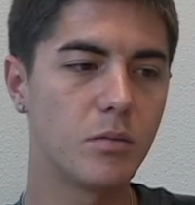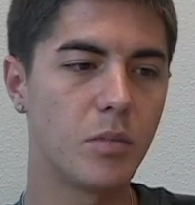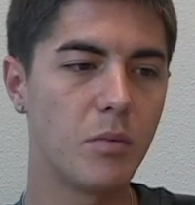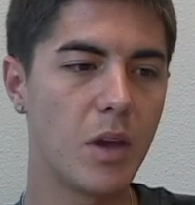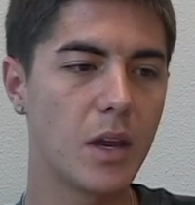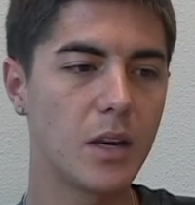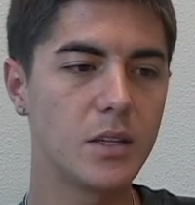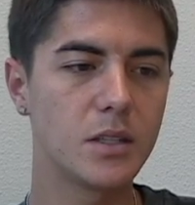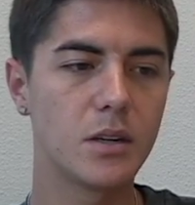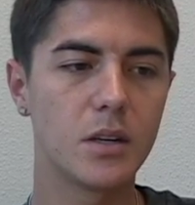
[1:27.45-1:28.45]
but make it
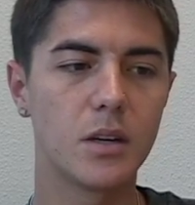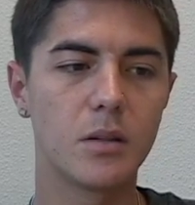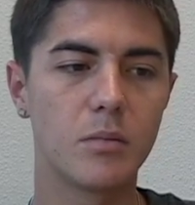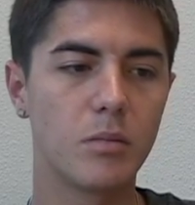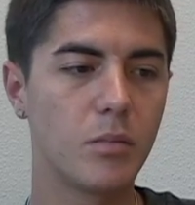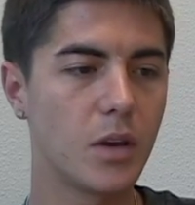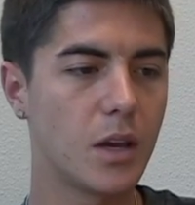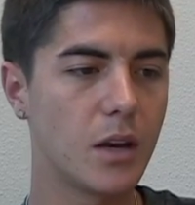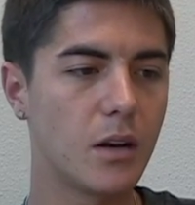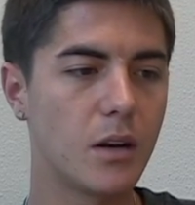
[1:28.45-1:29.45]
easier to
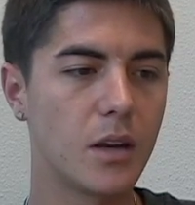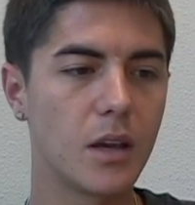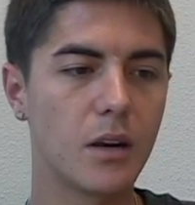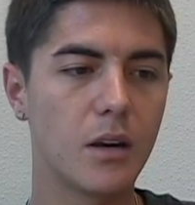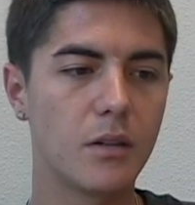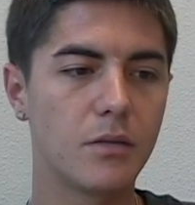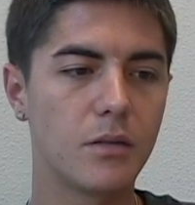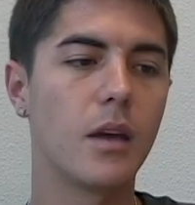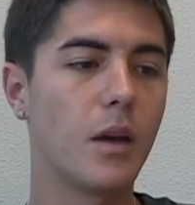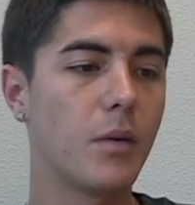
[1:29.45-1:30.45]
get on and get off.
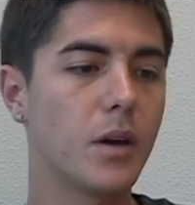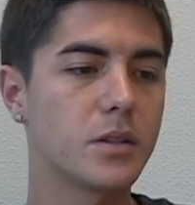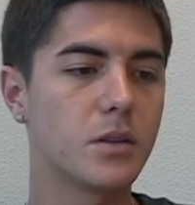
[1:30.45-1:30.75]
And we